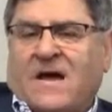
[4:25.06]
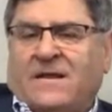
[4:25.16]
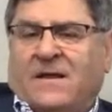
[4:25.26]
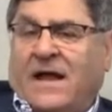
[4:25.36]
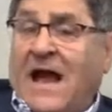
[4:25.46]

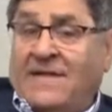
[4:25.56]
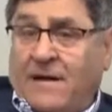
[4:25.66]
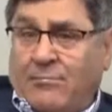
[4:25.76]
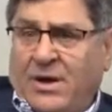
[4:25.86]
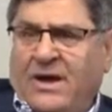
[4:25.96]
the guy they
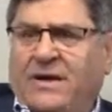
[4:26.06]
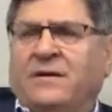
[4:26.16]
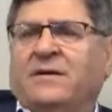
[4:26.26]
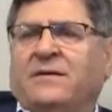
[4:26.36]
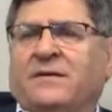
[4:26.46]
paid
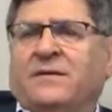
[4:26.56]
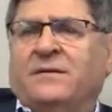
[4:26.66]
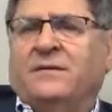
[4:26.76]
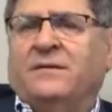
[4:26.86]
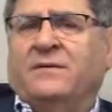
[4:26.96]
to
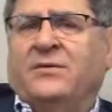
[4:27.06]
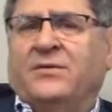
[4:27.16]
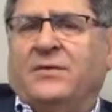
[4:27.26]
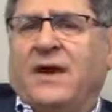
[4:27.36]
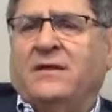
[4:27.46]
to
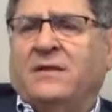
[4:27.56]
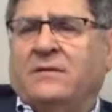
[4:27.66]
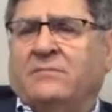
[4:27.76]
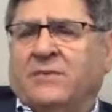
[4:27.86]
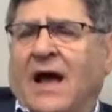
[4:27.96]
take
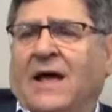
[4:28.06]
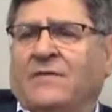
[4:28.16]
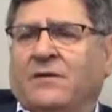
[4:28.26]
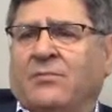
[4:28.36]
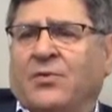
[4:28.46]
them, guide
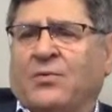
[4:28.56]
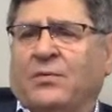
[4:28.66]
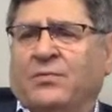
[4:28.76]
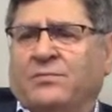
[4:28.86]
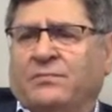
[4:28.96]
them
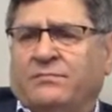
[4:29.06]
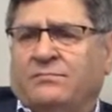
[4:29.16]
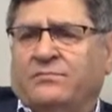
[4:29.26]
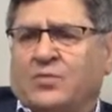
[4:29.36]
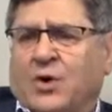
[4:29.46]
through
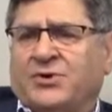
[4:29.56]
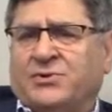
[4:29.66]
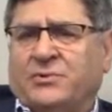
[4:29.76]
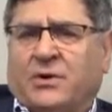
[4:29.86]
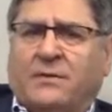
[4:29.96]
Russia,
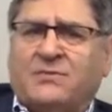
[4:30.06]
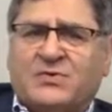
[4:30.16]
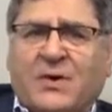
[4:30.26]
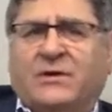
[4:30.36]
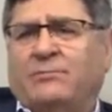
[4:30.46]
took them
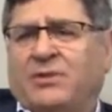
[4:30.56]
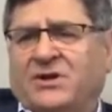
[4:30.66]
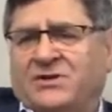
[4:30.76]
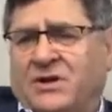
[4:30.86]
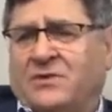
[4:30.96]
straight to
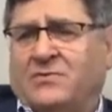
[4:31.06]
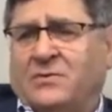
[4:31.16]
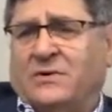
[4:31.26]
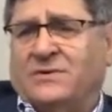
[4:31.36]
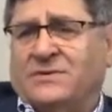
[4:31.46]
police
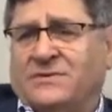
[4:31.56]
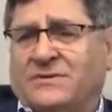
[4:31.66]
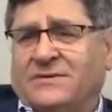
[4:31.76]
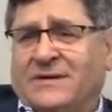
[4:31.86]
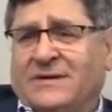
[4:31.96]
headquarters.
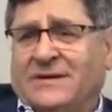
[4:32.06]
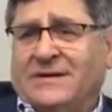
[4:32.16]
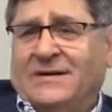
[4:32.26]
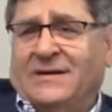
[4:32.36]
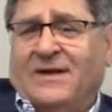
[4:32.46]

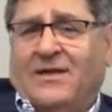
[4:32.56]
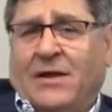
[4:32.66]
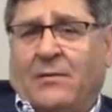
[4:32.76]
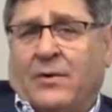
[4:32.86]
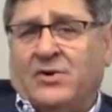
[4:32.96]

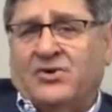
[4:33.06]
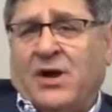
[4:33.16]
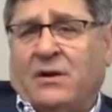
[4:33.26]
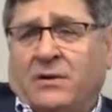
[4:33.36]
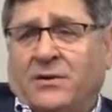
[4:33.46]
They were in
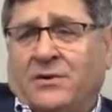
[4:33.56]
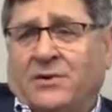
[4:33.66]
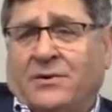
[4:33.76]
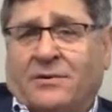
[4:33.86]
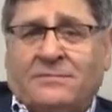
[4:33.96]
jail a
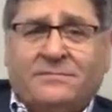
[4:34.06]
year.